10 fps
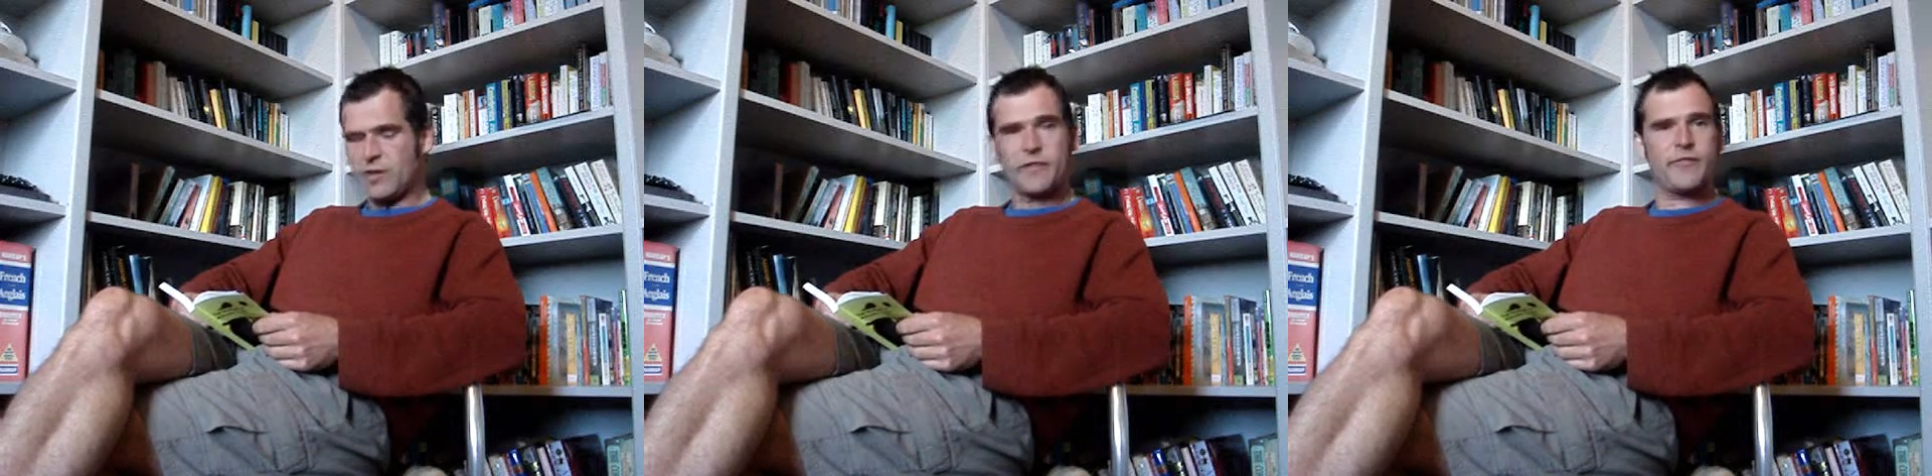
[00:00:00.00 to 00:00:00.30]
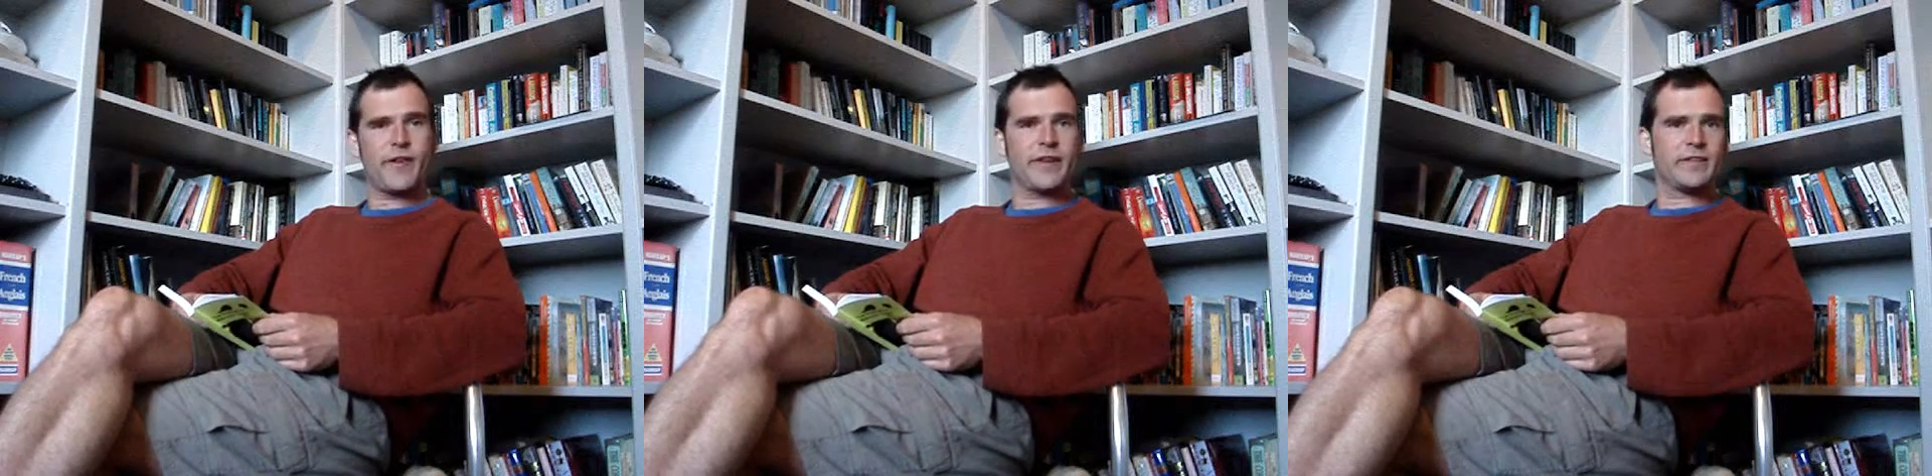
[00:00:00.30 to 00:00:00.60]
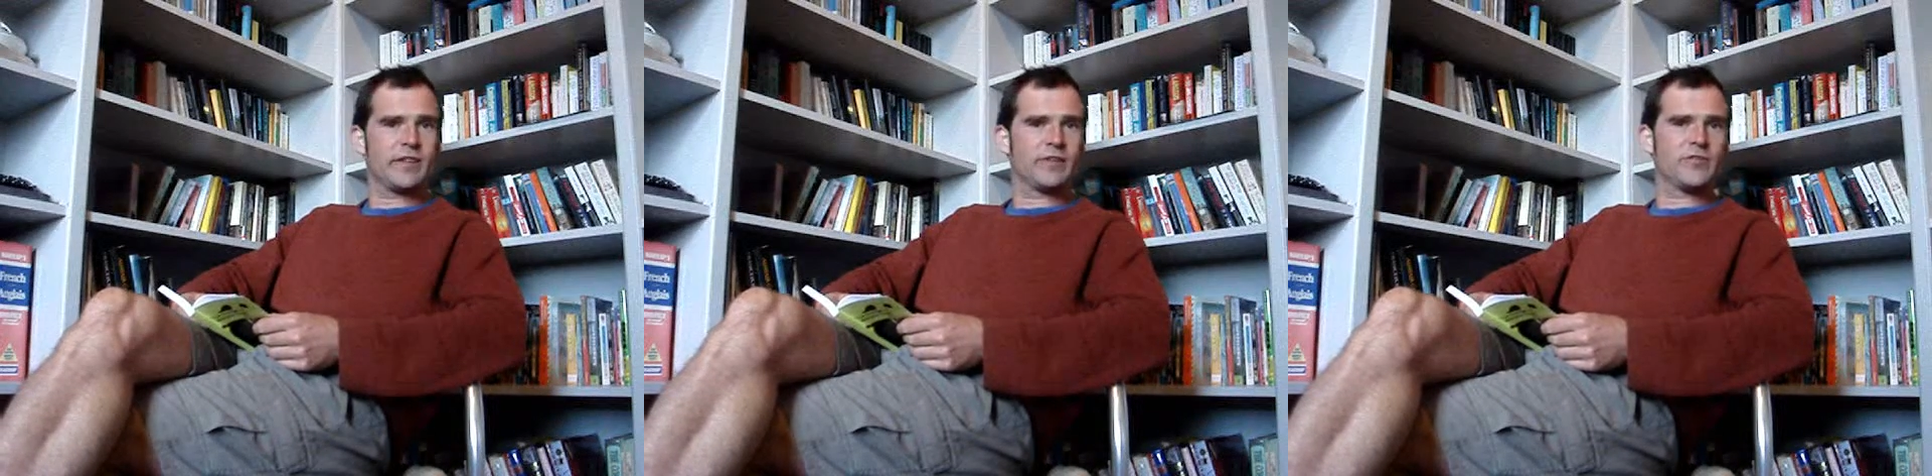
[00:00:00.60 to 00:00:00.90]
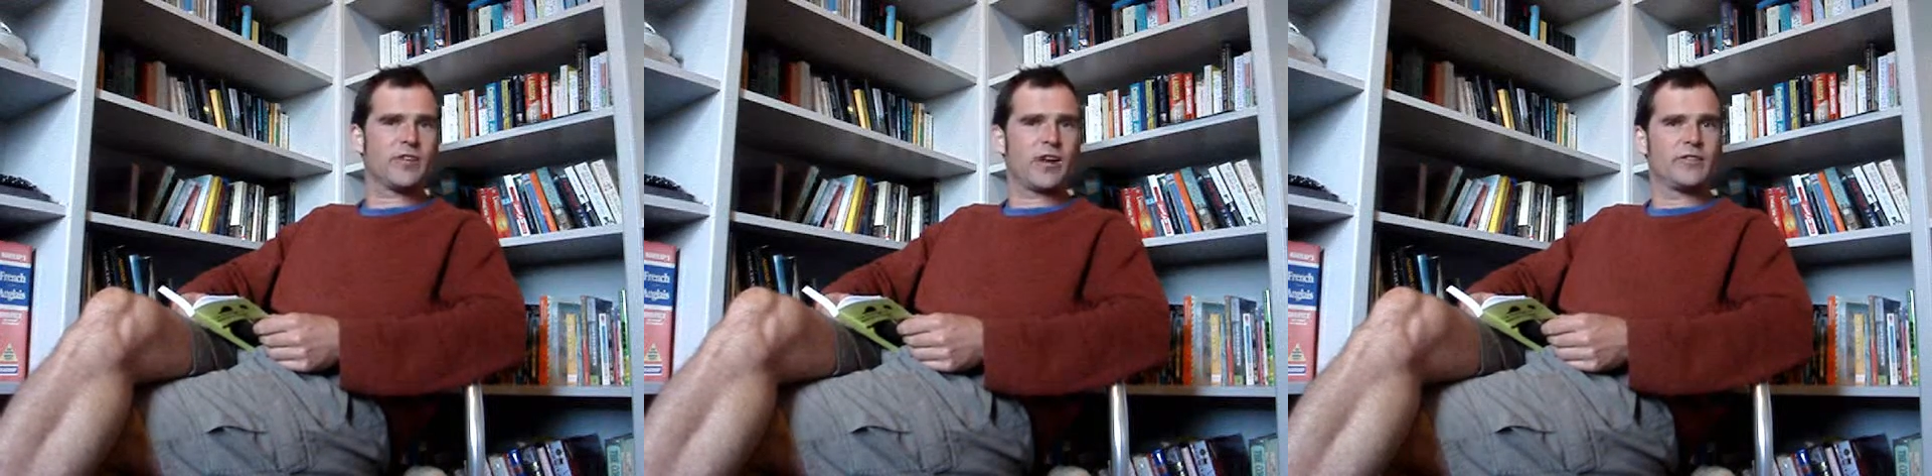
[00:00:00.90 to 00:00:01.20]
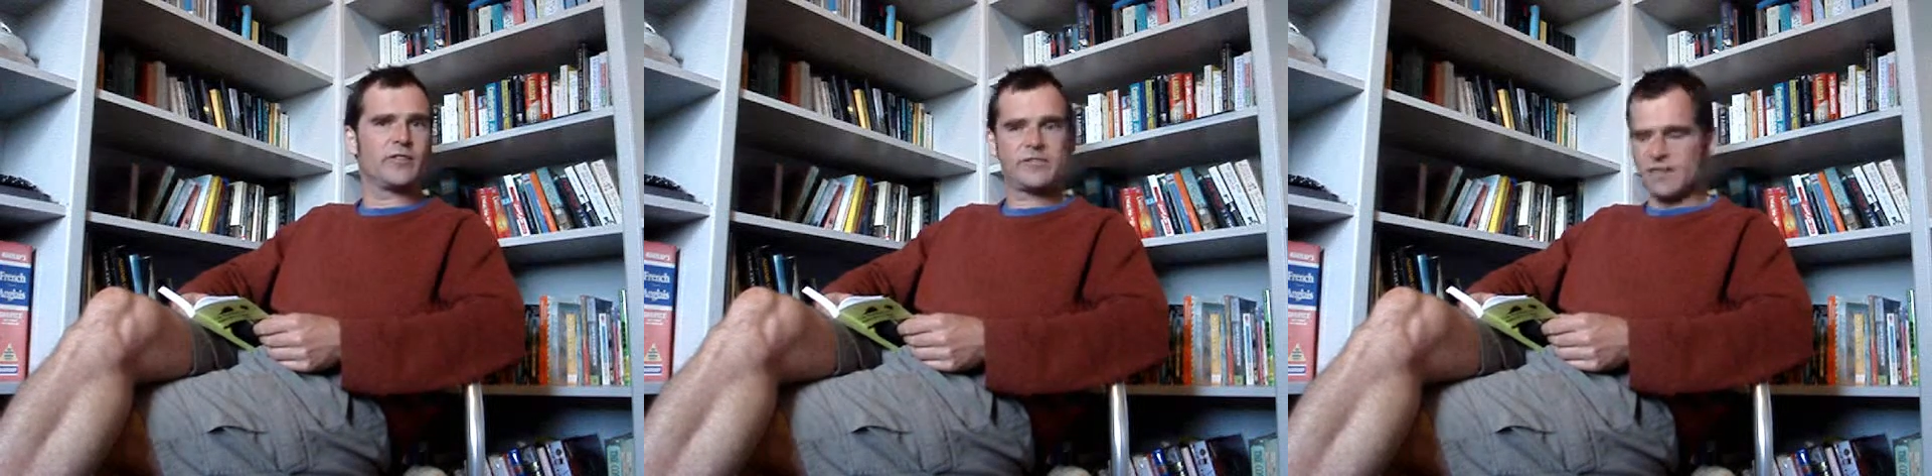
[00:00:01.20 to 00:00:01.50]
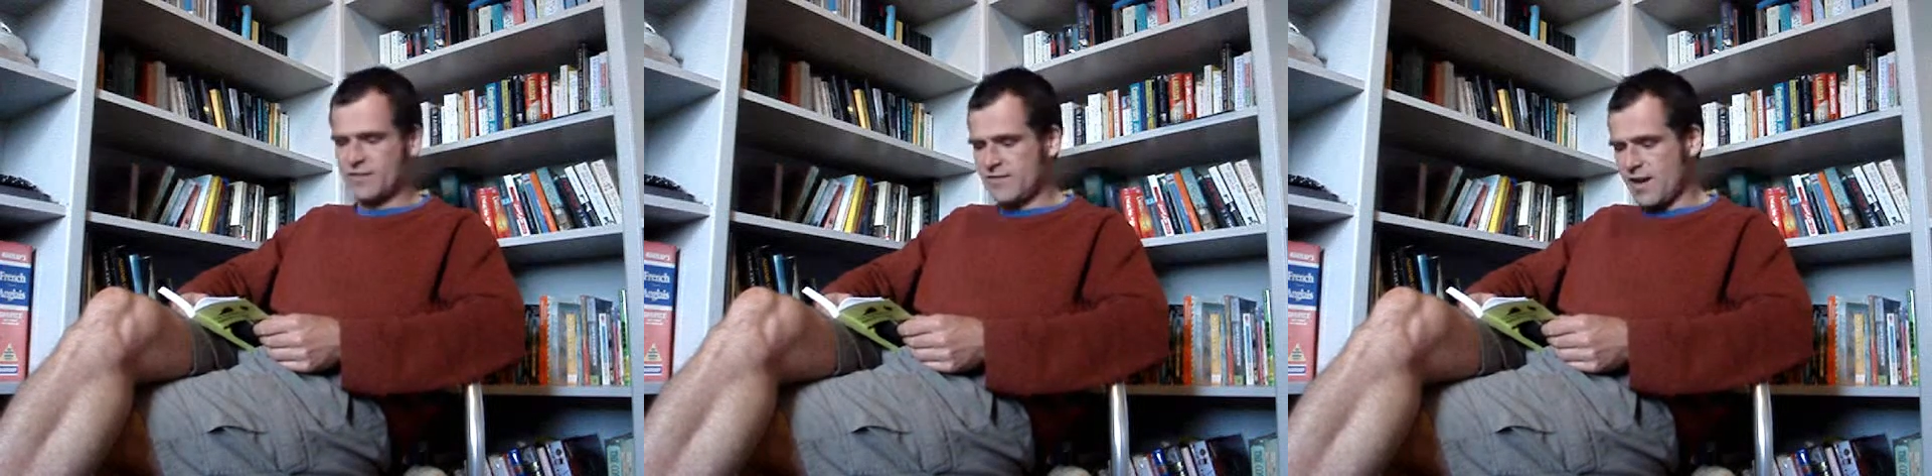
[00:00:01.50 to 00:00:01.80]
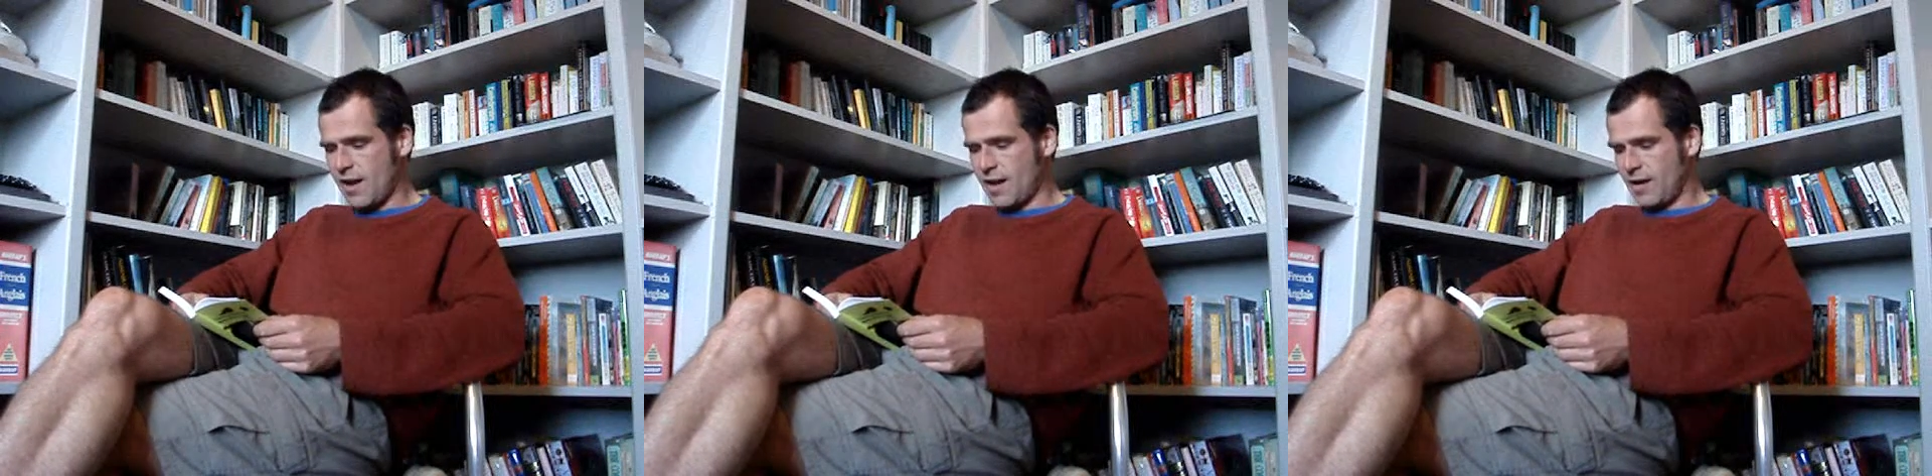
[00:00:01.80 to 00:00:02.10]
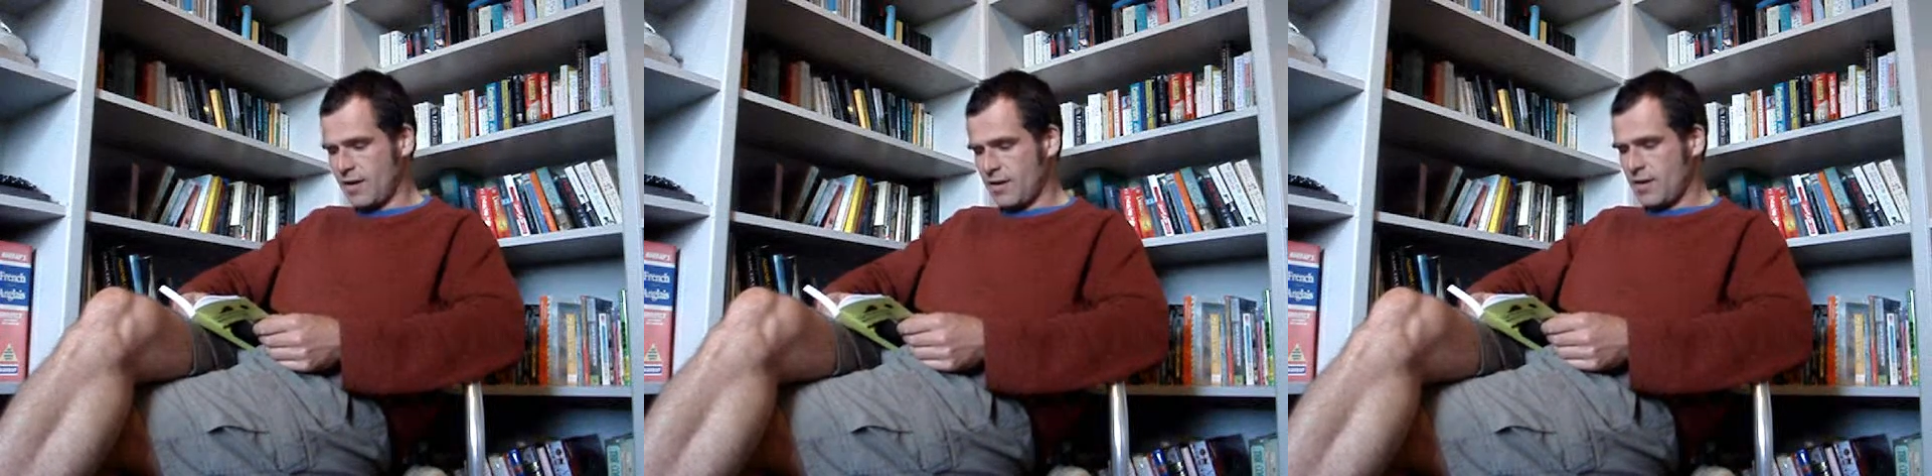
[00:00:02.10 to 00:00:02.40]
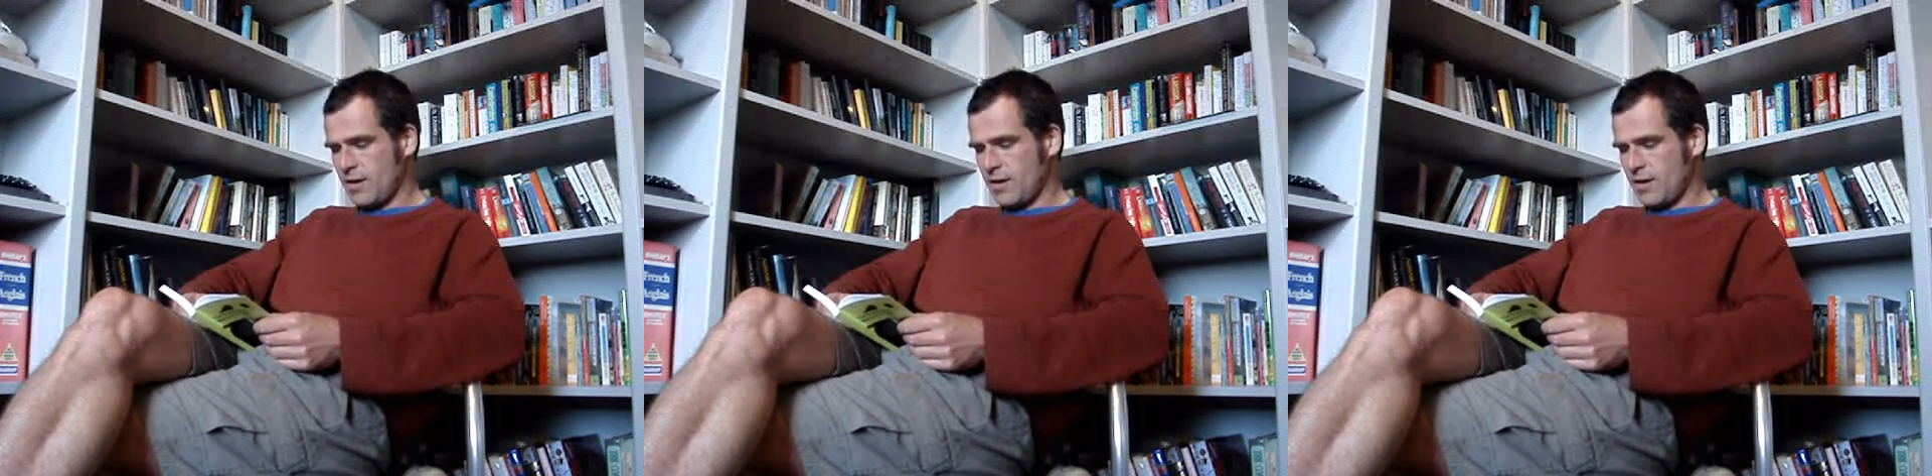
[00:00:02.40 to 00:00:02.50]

the fighters started to tire.